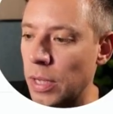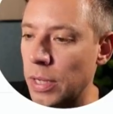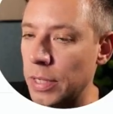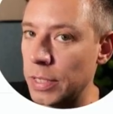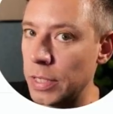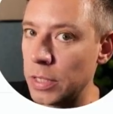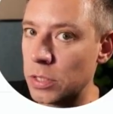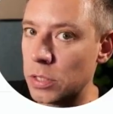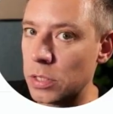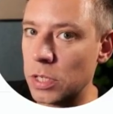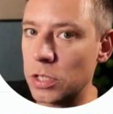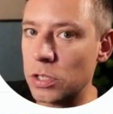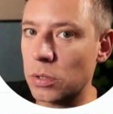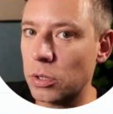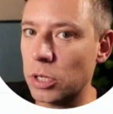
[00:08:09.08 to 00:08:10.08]
This
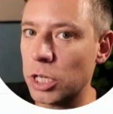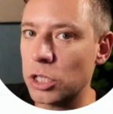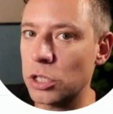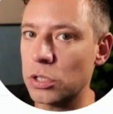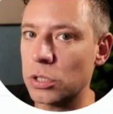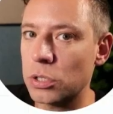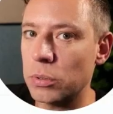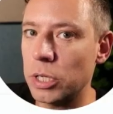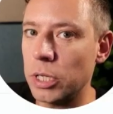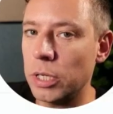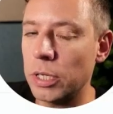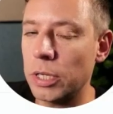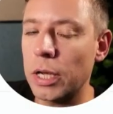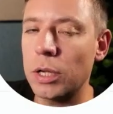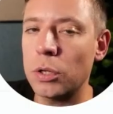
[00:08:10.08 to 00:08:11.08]
is the connection
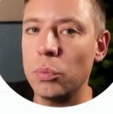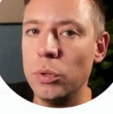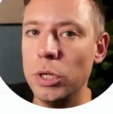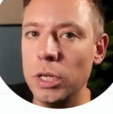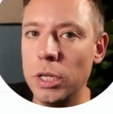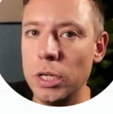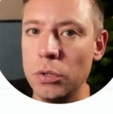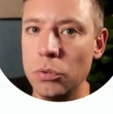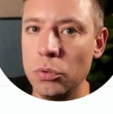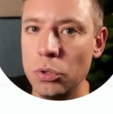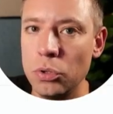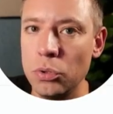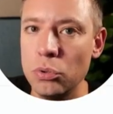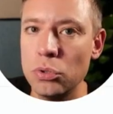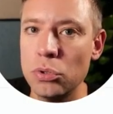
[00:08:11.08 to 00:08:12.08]
string that we need to
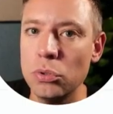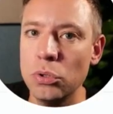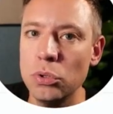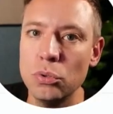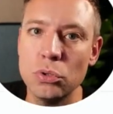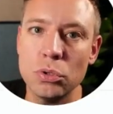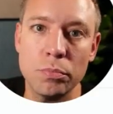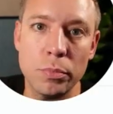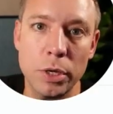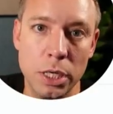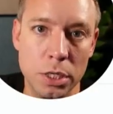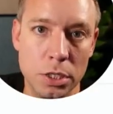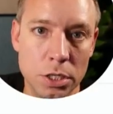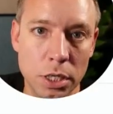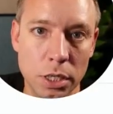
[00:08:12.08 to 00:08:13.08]
use a
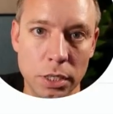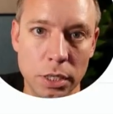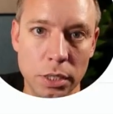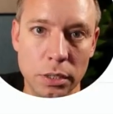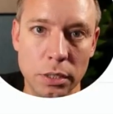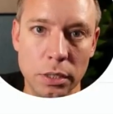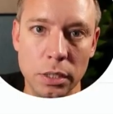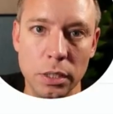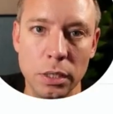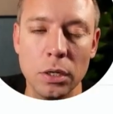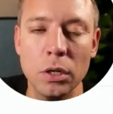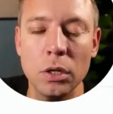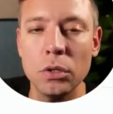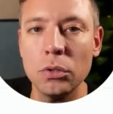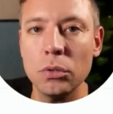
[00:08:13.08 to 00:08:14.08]
managed identity
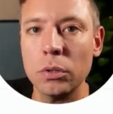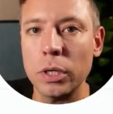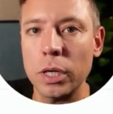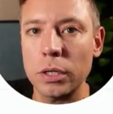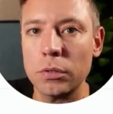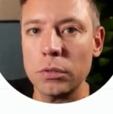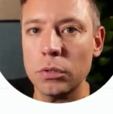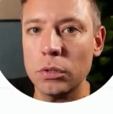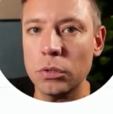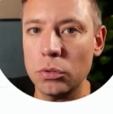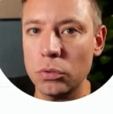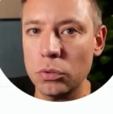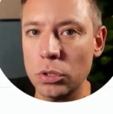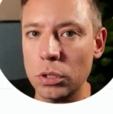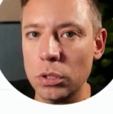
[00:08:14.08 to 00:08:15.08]
to connect
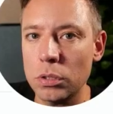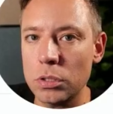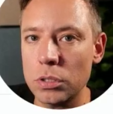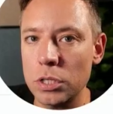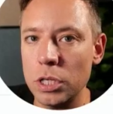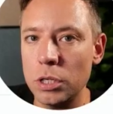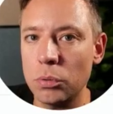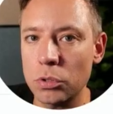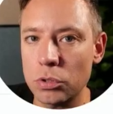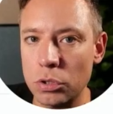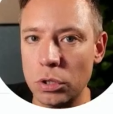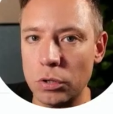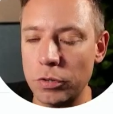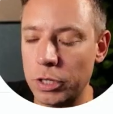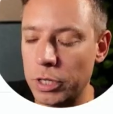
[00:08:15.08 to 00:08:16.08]
to the SQL
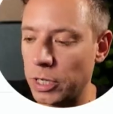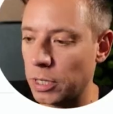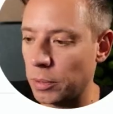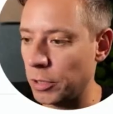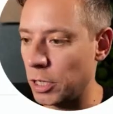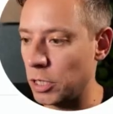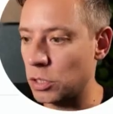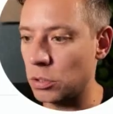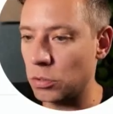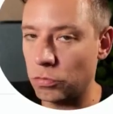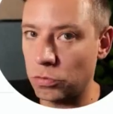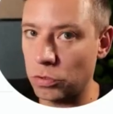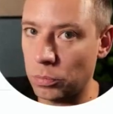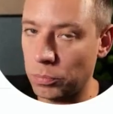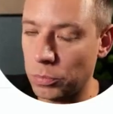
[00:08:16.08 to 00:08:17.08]
Server database
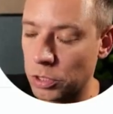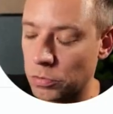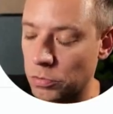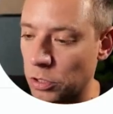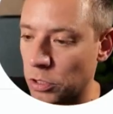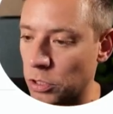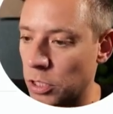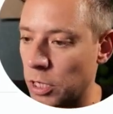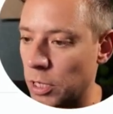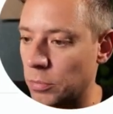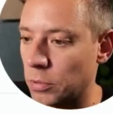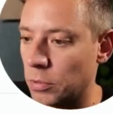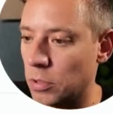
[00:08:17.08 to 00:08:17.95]
from this function app.